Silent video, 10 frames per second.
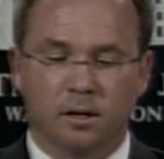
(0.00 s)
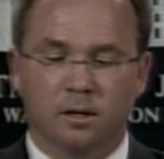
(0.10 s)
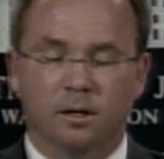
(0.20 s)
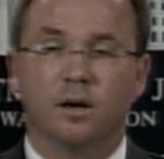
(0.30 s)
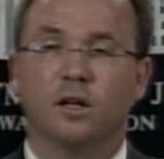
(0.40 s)

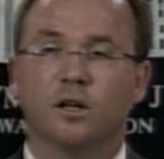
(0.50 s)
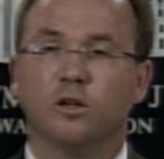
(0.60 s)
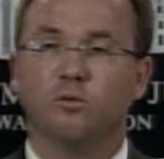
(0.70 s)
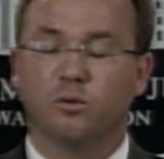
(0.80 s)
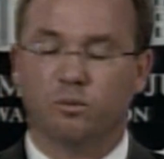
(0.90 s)
I'll
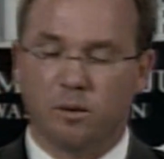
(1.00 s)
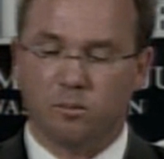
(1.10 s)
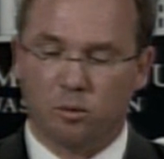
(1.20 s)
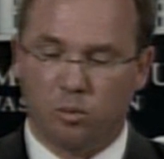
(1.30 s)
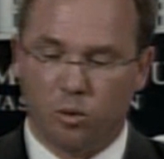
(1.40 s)
conclude with one more
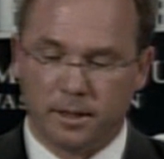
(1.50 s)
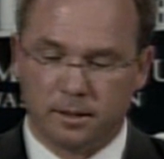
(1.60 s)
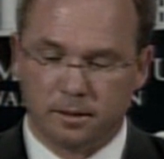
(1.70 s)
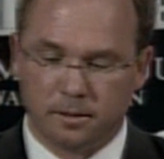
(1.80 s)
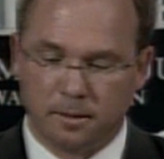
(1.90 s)
point.
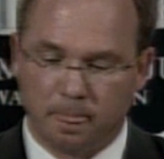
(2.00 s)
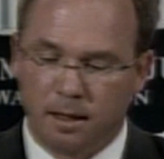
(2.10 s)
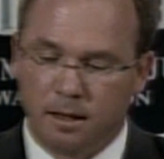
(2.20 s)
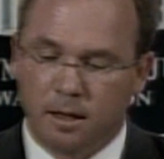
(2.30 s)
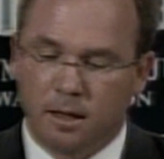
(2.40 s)

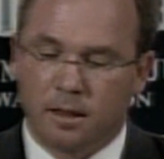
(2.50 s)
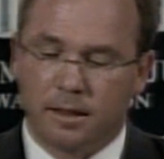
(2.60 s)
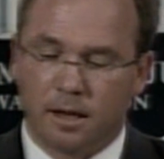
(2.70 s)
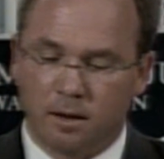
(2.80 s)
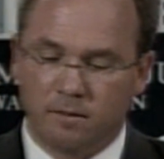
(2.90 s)
The
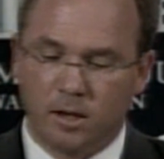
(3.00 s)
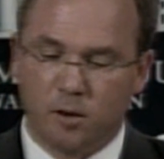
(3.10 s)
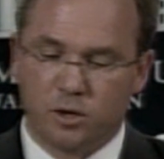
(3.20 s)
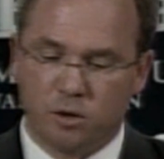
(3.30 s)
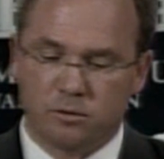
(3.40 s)
envelopes
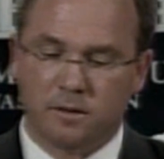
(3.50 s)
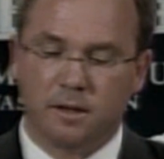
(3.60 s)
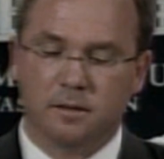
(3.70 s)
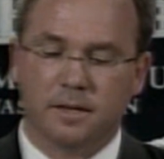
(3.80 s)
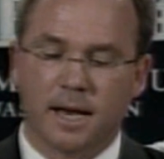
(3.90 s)
used in the
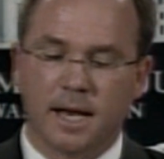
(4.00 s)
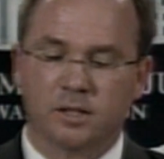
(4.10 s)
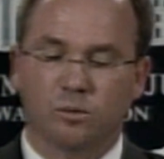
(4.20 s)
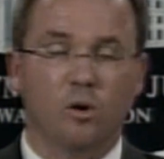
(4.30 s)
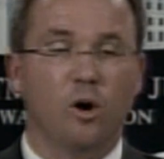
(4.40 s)
attacks
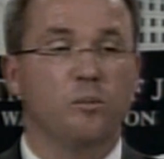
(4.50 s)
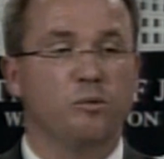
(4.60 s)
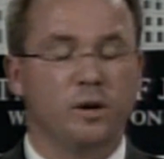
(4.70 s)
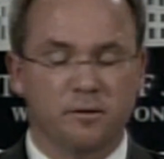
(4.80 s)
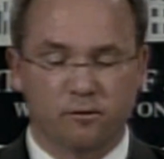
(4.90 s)
were all
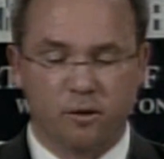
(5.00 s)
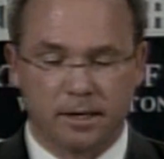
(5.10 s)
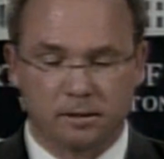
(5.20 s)
pre-franked